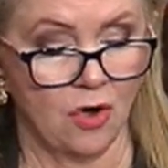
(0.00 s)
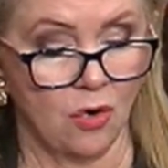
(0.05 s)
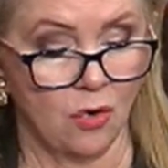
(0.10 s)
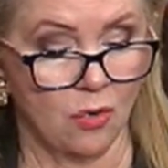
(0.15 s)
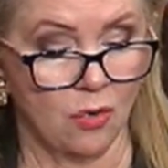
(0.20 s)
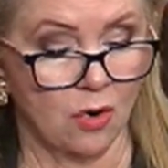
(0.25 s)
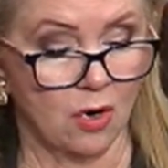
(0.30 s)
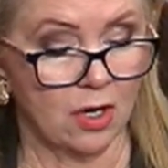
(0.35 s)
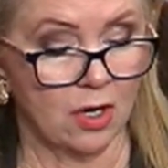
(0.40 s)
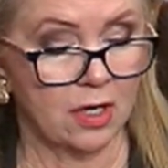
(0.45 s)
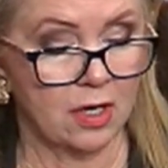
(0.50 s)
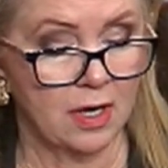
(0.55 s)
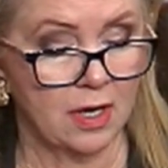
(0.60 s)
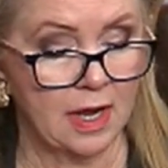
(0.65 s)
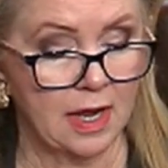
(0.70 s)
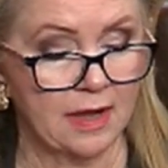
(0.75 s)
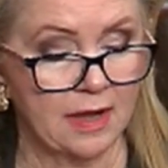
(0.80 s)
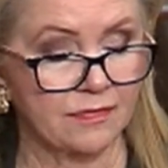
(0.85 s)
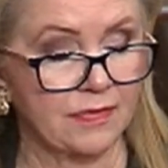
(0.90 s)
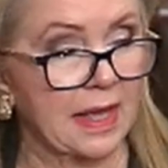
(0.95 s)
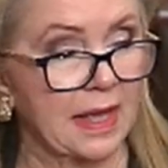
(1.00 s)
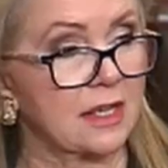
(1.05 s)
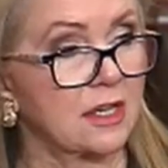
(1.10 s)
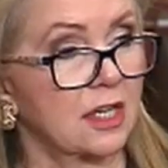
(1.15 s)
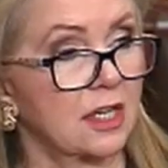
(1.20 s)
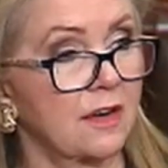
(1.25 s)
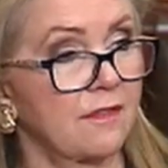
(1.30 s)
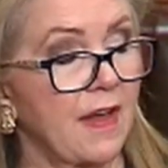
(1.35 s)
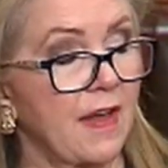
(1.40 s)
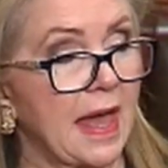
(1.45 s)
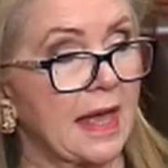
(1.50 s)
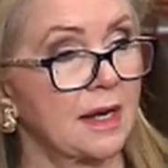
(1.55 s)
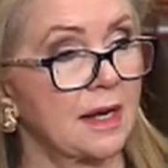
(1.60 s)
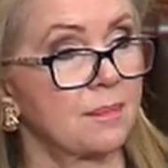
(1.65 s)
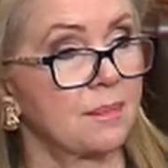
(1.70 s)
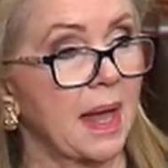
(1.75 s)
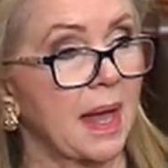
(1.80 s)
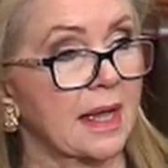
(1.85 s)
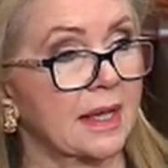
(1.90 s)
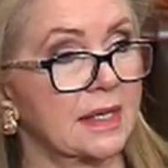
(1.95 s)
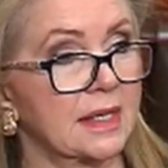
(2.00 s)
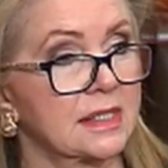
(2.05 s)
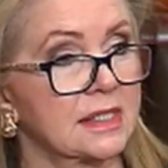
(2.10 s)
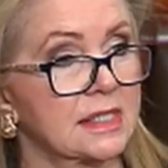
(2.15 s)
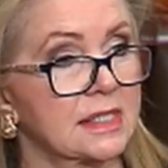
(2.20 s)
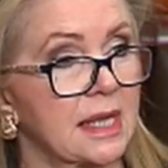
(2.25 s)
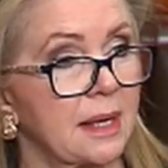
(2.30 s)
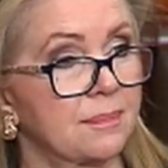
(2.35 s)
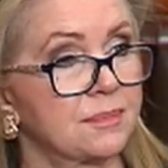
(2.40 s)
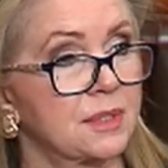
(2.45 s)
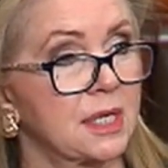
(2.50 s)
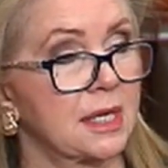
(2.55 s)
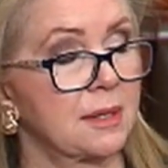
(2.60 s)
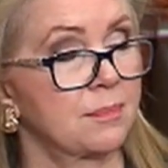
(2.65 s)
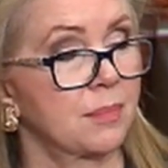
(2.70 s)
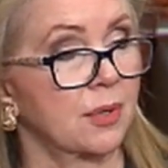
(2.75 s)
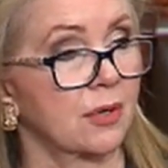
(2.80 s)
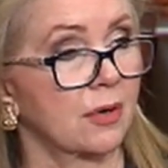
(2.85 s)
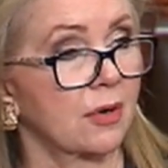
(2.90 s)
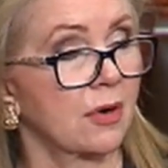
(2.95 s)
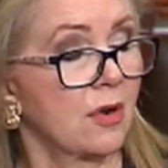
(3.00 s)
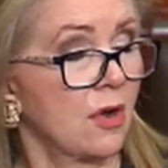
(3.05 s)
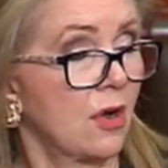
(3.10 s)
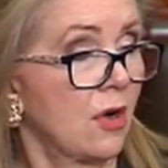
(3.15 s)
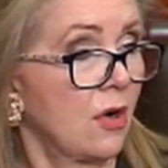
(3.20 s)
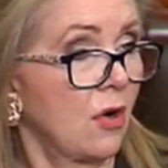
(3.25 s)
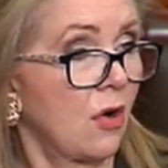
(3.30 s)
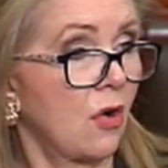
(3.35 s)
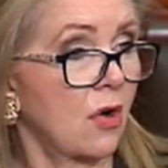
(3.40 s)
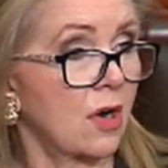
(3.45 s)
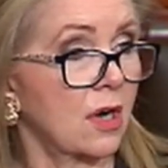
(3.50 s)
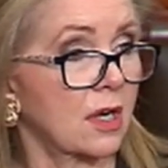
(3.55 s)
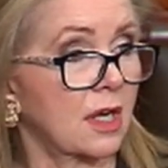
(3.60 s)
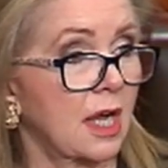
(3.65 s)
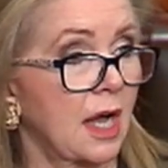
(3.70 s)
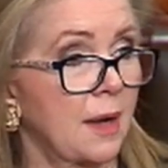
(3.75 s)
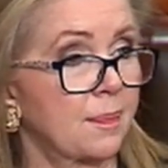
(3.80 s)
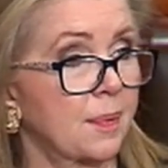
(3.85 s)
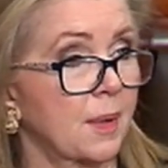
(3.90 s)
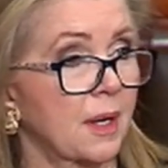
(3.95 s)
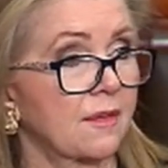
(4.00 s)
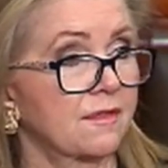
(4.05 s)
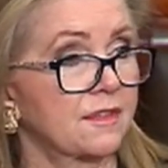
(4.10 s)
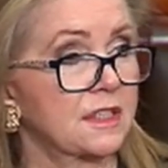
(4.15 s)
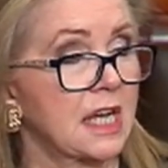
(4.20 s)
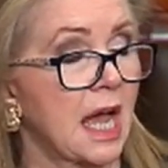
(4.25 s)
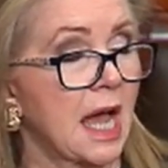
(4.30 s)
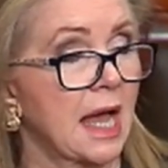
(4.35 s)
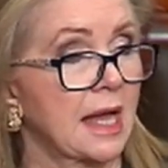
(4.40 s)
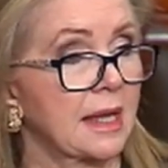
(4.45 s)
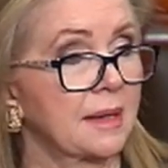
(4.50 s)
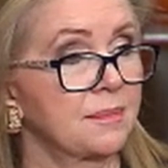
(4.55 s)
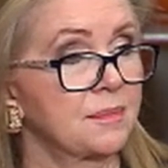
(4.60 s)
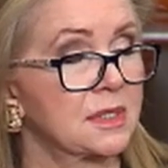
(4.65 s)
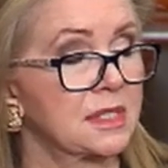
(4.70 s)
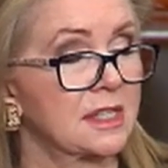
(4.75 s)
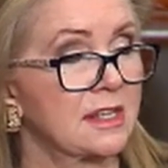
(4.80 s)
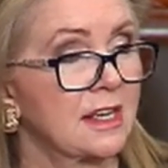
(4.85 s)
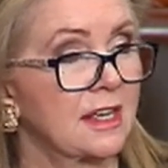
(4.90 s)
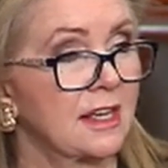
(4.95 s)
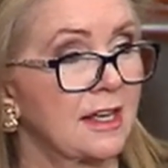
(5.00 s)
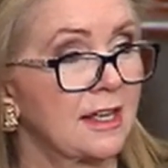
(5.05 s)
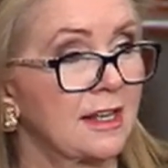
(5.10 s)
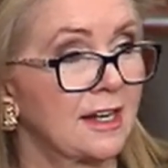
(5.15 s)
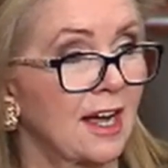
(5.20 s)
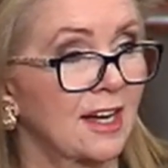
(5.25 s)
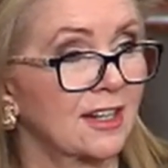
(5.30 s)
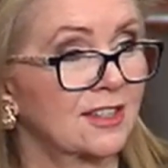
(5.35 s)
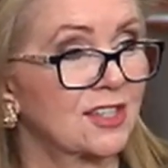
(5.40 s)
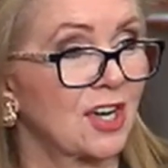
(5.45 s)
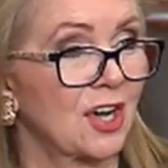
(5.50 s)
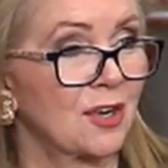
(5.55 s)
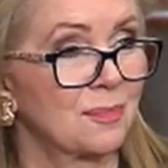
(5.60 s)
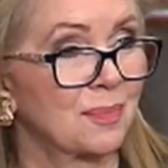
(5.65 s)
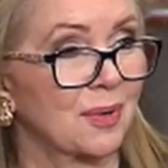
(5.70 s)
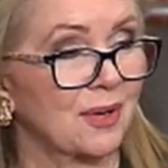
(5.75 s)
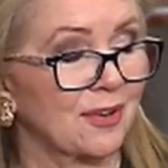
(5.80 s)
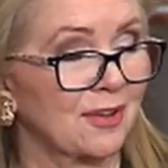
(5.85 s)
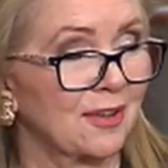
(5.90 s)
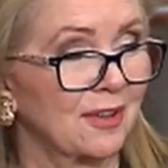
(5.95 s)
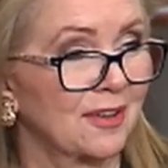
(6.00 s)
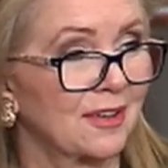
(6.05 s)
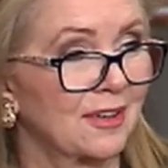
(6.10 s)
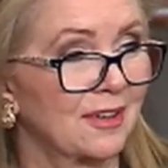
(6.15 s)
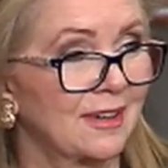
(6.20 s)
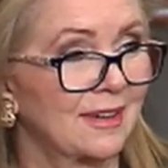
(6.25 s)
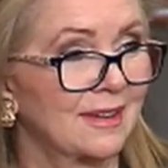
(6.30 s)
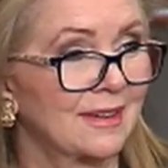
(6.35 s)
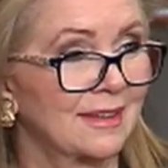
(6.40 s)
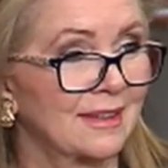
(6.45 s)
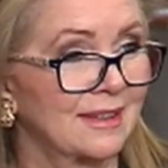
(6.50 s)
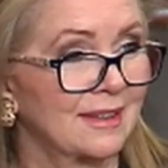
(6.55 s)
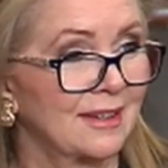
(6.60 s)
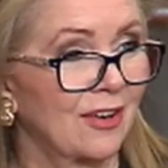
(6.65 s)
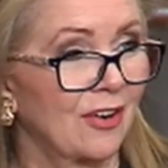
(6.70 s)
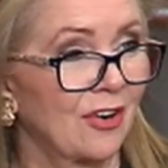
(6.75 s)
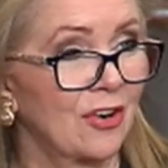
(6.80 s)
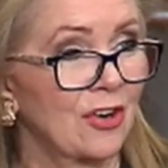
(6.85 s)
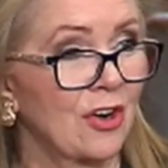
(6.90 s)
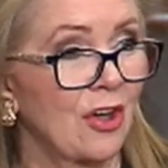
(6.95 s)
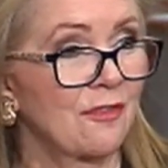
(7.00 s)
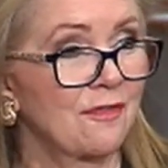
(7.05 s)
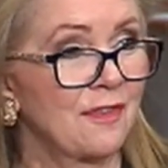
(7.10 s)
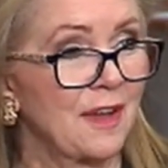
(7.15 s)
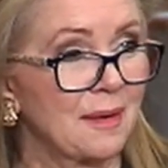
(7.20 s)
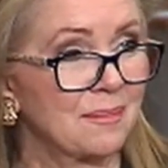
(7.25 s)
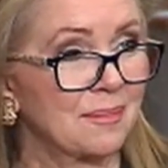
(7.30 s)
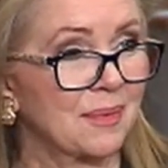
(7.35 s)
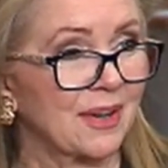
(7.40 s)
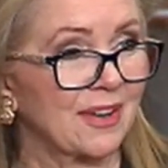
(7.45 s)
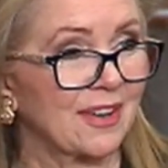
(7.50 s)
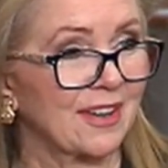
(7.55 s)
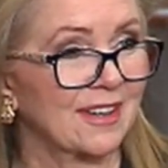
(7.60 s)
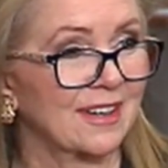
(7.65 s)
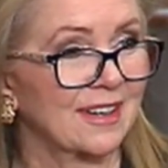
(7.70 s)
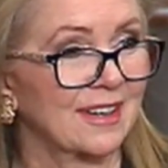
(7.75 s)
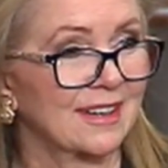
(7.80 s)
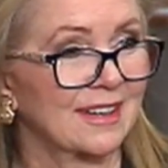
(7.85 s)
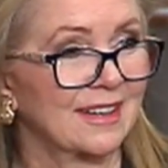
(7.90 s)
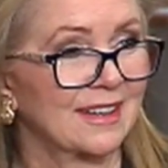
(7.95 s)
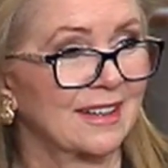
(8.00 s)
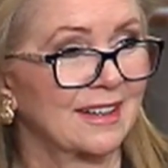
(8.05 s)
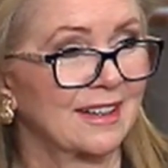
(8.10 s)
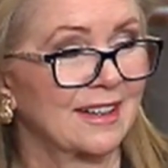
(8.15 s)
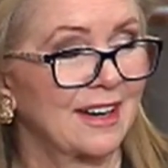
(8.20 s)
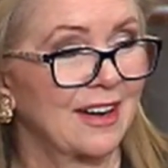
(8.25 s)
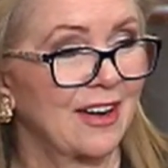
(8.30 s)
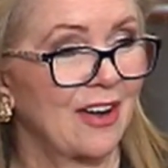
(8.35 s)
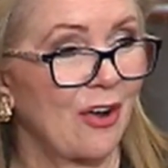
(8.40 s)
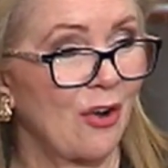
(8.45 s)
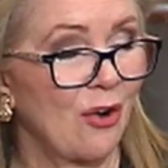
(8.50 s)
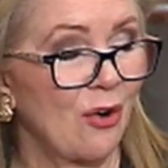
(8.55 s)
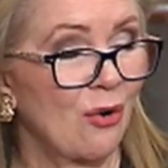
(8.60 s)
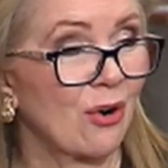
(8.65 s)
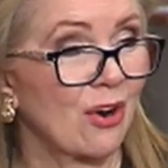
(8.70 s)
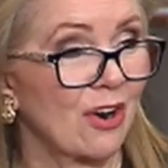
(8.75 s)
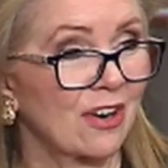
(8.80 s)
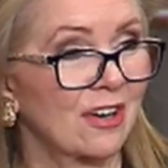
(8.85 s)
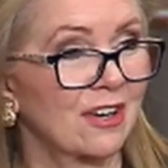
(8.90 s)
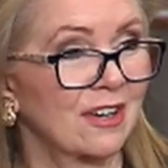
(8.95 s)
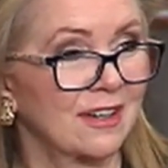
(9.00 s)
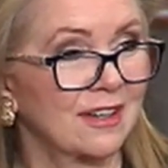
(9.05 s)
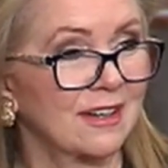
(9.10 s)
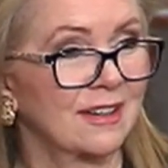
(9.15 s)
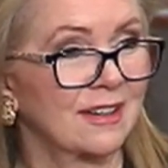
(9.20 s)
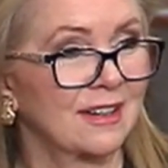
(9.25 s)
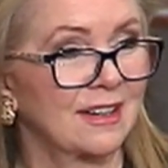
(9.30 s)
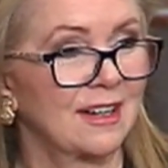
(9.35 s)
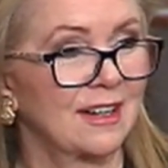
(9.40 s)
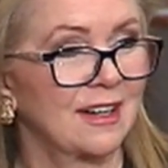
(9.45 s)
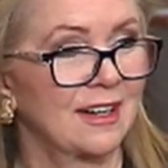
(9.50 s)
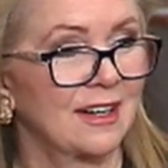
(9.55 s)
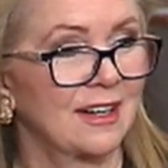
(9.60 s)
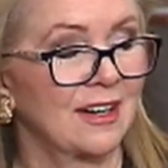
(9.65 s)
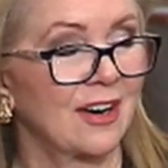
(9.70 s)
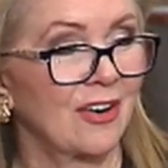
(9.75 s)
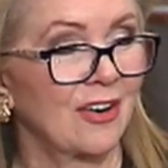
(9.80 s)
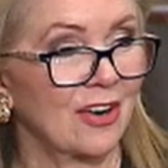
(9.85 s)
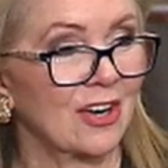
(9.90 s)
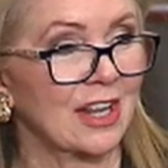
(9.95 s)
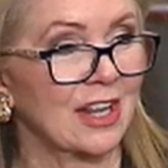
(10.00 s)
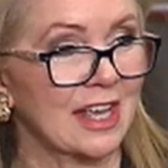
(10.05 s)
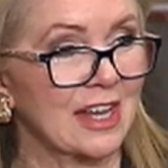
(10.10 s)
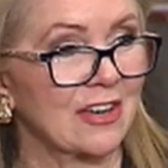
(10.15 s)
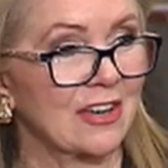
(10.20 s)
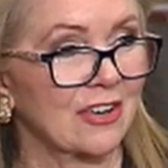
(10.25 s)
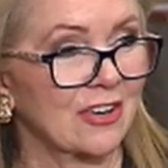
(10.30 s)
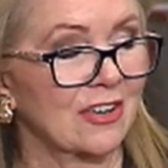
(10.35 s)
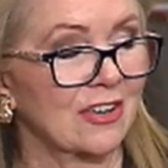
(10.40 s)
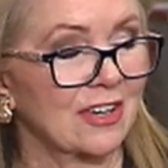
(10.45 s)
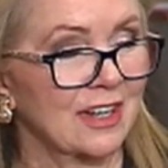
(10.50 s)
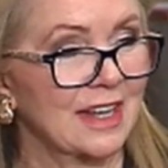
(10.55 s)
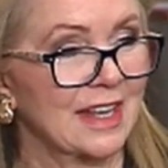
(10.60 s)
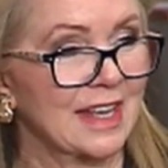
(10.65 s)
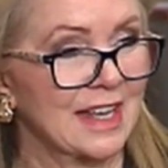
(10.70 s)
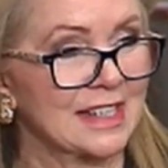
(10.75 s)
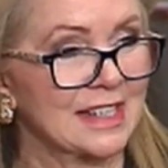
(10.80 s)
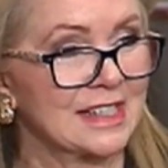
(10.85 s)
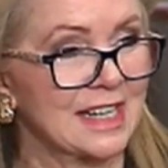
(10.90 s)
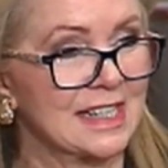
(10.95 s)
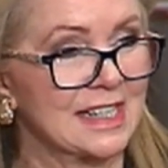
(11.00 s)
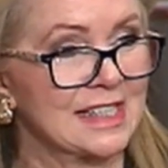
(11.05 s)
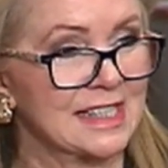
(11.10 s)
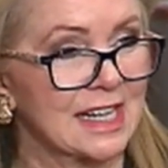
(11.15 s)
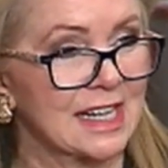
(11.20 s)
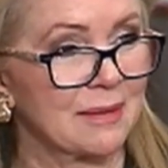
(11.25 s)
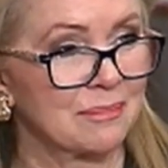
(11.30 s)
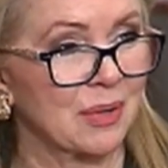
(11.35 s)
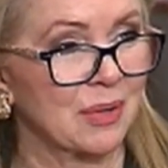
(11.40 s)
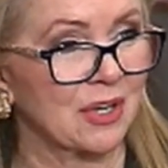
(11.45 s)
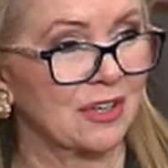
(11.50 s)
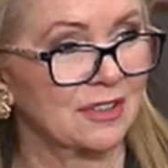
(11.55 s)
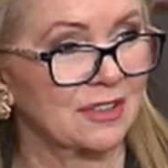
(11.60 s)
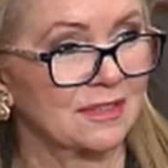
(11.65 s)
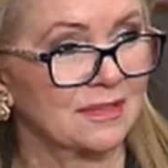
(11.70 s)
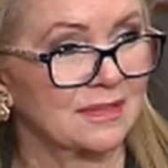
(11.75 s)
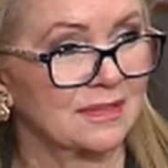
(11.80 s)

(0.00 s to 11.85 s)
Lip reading: or they could have had it back in September, or a couple of times in October, or November, or earlier in December.